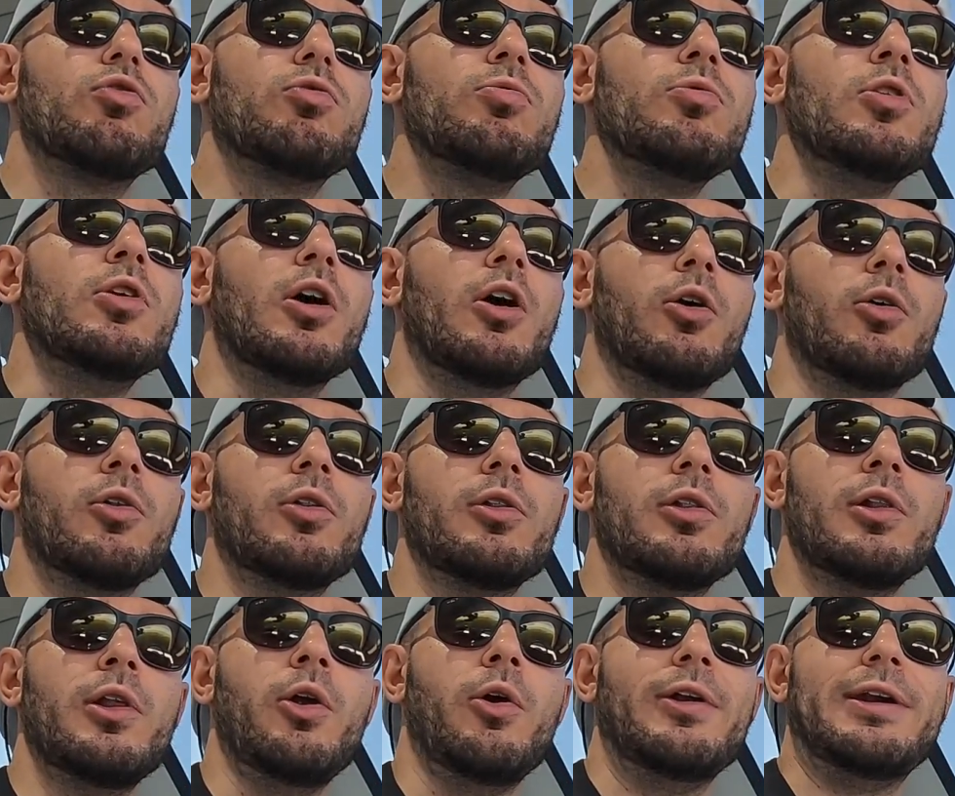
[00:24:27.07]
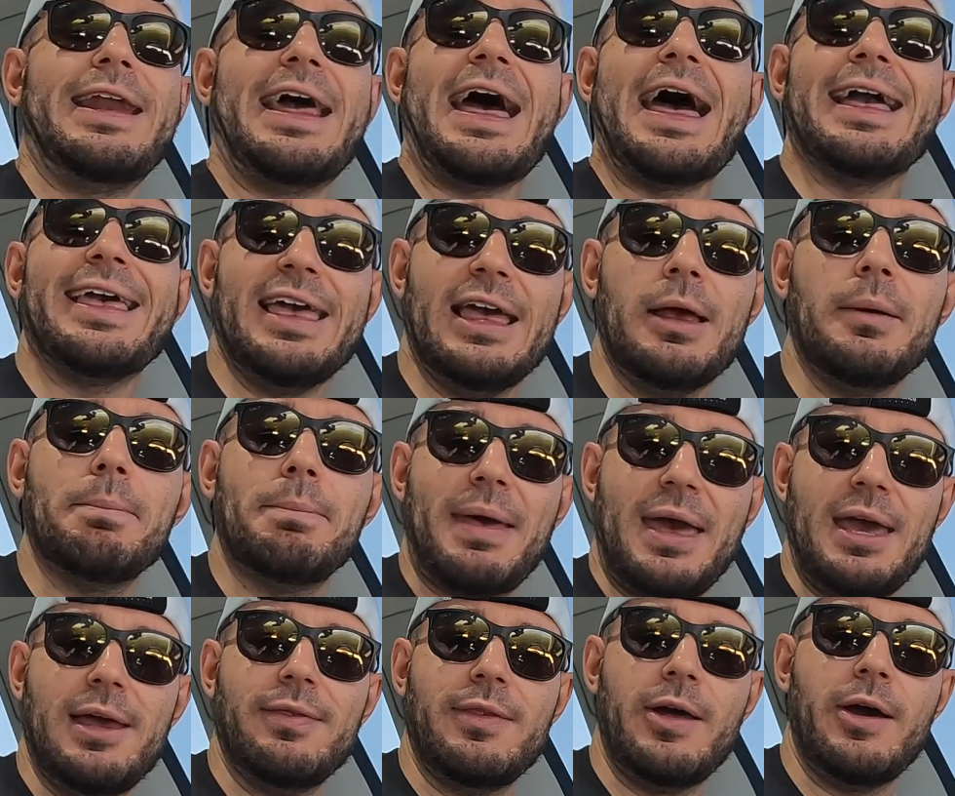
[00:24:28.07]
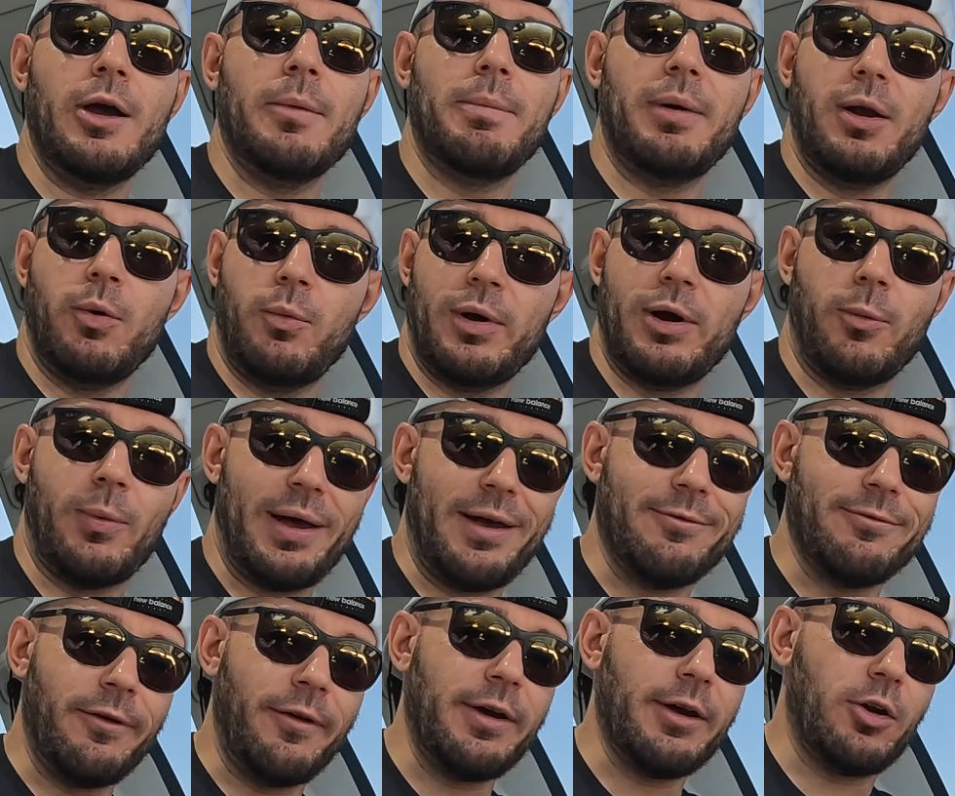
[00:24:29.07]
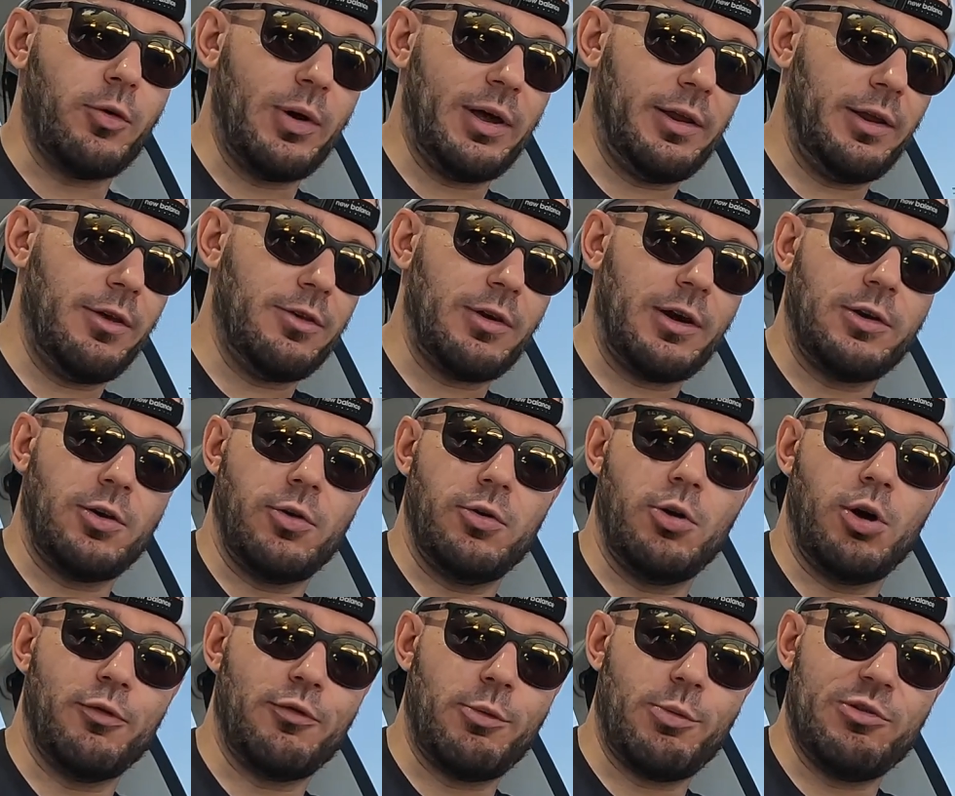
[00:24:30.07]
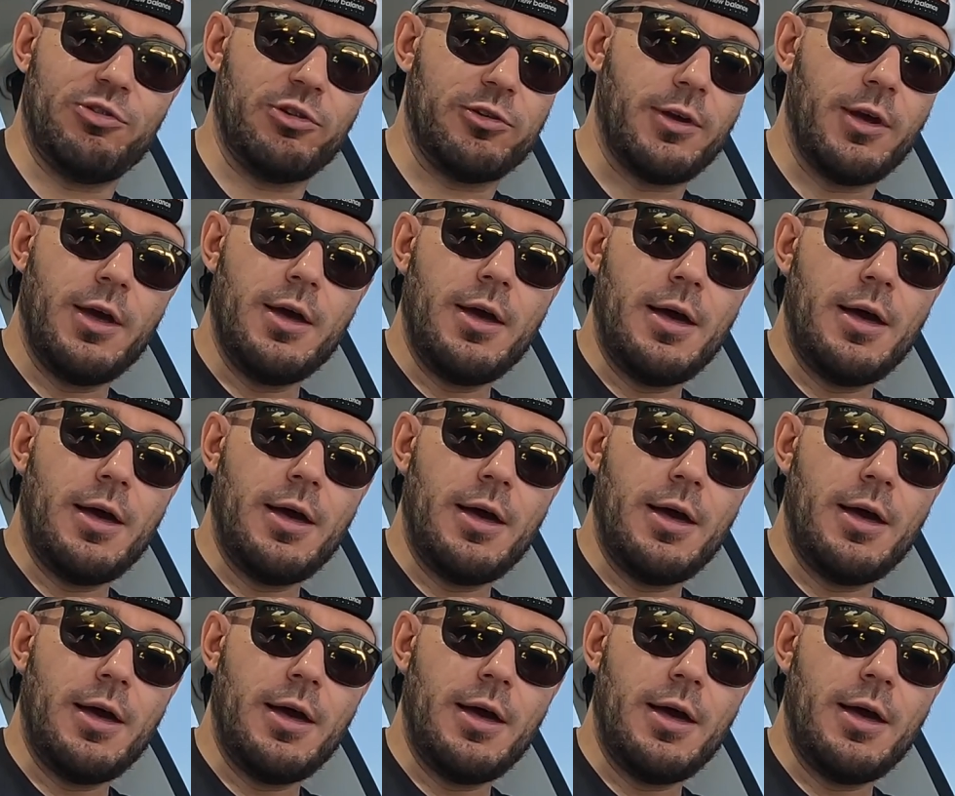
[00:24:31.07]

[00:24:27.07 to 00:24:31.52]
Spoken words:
you know, a little nagging pain there, but it went away very quickly, so I don't know if it was just